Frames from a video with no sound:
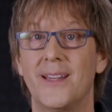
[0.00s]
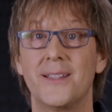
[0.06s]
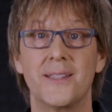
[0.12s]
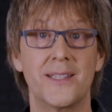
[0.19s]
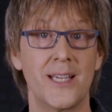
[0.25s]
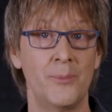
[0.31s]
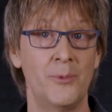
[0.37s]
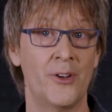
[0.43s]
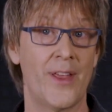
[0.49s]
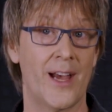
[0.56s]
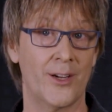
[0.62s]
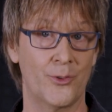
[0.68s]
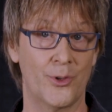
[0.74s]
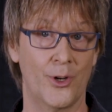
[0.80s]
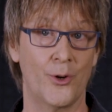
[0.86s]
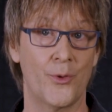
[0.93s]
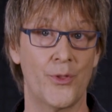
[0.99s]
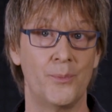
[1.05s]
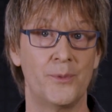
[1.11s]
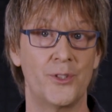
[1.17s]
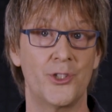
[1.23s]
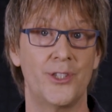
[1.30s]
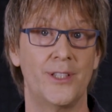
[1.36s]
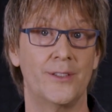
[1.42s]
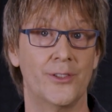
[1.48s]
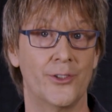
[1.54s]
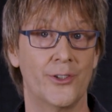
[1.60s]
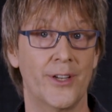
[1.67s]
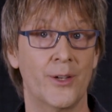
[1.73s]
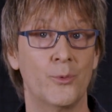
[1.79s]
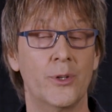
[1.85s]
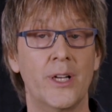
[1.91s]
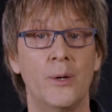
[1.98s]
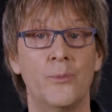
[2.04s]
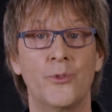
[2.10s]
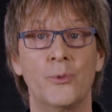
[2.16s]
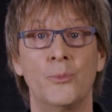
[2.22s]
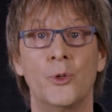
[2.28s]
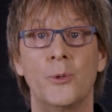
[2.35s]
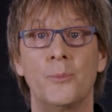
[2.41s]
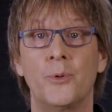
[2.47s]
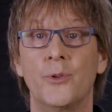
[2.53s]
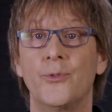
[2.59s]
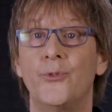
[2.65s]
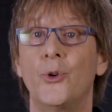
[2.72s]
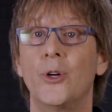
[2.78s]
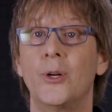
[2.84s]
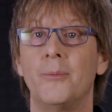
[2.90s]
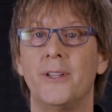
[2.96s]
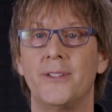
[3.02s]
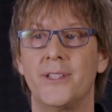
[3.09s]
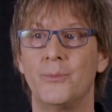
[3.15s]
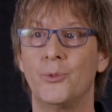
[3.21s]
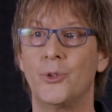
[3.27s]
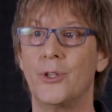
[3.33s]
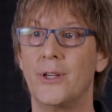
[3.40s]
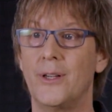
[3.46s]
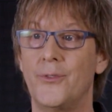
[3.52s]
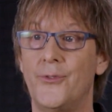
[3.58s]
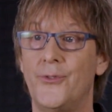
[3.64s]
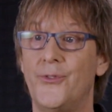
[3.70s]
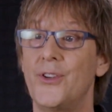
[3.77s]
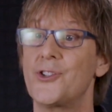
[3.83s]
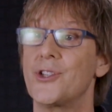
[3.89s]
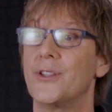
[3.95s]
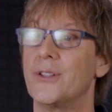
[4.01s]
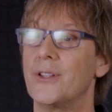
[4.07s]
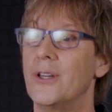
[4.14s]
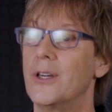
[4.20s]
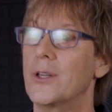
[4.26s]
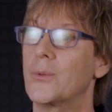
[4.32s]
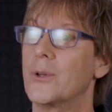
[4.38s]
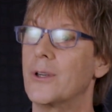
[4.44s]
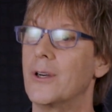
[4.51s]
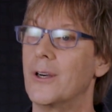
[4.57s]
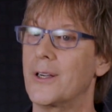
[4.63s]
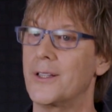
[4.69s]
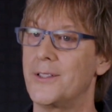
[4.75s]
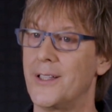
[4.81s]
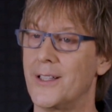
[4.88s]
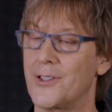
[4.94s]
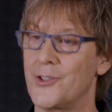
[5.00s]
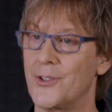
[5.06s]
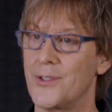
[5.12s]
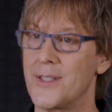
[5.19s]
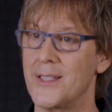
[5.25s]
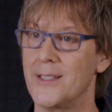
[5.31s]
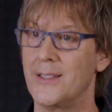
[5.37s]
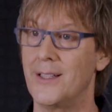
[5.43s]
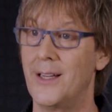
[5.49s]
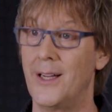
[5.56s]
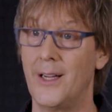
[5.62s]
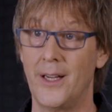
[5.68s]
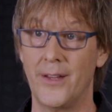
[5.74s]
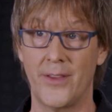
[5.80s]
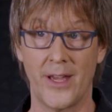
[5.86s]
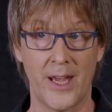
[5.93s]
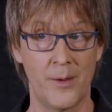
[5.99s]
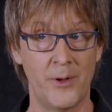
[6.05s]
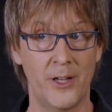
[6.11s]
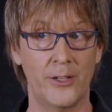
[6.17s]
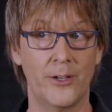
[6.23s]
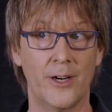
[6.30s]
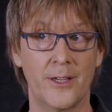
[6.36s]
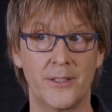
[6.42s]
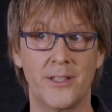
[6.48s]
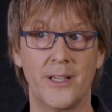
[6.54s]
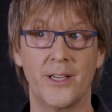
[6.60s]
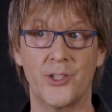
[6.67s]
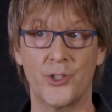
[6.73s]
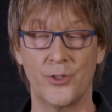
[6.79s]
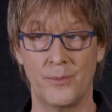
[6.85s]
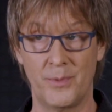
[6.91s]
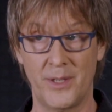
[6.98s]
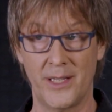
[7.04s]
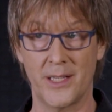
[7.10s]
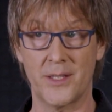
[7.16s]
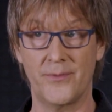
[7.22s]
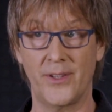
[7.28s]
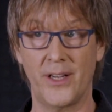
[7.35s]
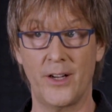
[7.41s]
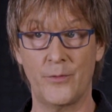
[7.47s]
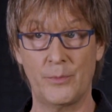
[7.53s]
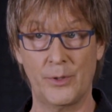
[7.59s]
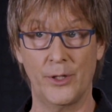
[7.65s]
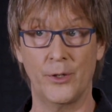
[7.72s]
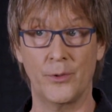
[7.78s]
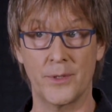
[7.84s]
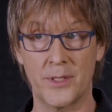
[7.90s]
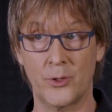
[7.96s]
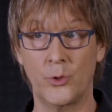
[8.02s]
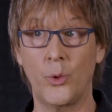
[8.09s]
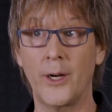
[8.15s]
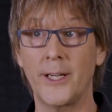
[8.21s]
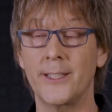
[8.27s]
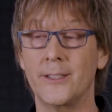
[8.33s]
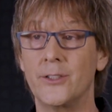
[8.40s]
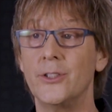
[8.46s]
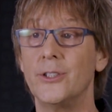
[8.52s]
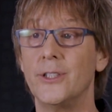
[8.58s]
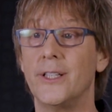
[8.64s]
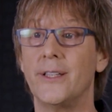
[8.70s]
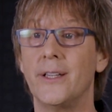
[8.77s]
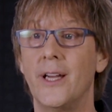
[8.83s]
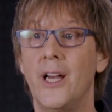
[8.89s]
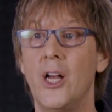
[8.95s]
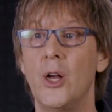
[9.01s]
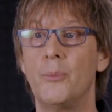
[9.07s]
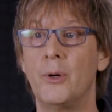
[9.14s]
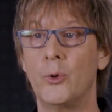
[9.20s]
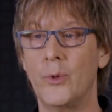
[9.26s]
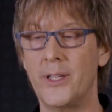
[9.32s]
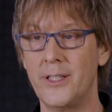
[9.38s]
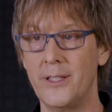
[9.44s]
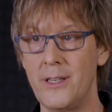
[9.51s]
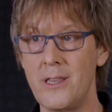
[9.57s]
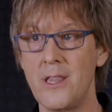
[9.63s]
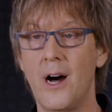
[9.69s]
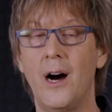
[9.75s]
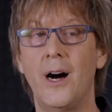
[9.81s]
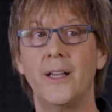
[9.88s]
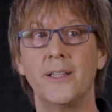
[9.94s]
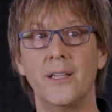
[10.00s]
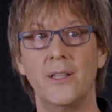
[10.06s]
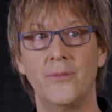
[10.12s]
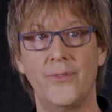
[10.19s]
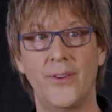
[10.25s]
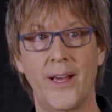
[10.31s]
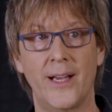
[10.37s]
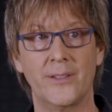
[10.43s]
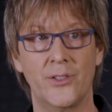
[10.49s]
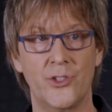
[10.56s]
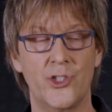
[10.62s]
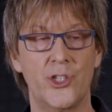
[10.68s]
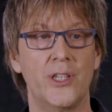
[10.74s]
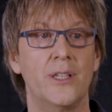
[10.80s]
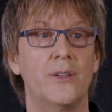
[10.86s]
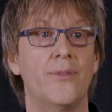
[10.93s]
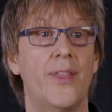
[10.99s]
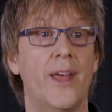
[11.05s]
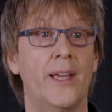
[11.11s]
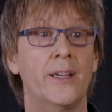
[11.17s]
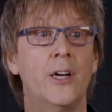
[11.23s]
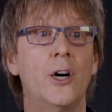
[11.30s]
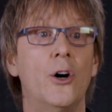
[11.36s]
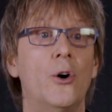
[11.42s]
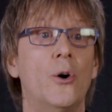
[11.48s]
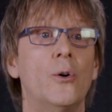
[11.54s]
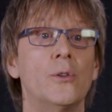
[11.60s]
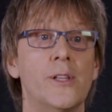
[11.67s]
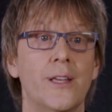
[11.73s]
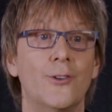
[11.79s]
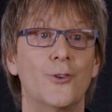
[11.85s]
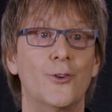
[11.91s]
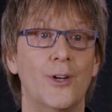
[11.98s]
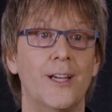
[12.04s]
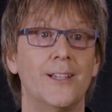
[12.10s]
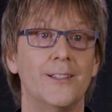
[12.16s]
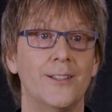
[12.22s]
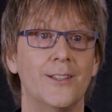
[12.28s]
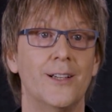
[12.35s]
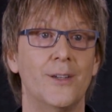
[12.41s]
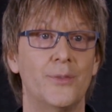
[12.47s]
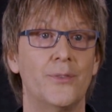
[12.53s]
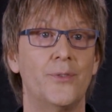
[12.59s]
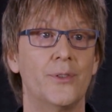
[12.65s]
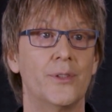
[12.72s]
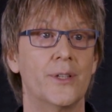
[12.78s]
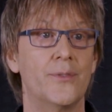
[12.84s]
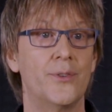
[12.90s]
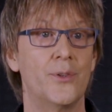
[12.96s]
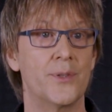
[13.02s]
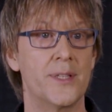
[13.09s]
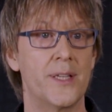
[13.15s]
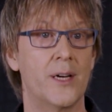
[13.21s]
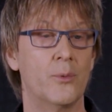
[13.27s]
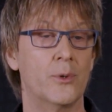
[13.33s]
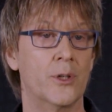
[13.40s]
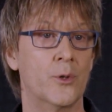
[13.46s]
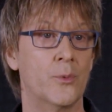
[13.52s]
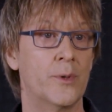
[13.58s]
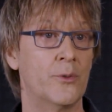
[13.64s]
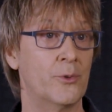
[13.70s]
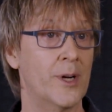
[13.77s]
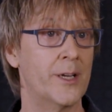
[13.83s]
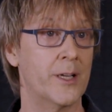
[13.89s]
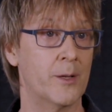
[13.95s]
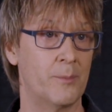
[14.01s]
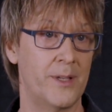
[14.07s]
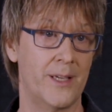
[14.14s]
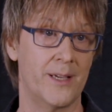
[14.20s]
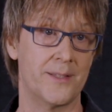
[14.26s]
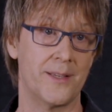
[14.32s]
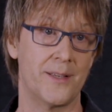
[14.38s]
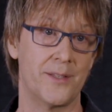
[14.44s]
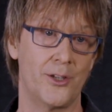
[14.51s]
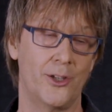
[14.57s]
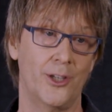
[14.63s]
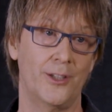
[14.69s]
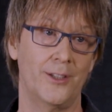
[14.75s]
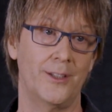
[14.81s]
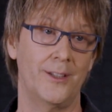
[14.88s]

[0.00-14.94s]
Some of that growth in machine learning will come from more performant and more efficient hardware architectures. The ML architecture in PS5 Pro is quite good, but we did not, in fact, achieve that holy grail of a fully fused network when running PSSR.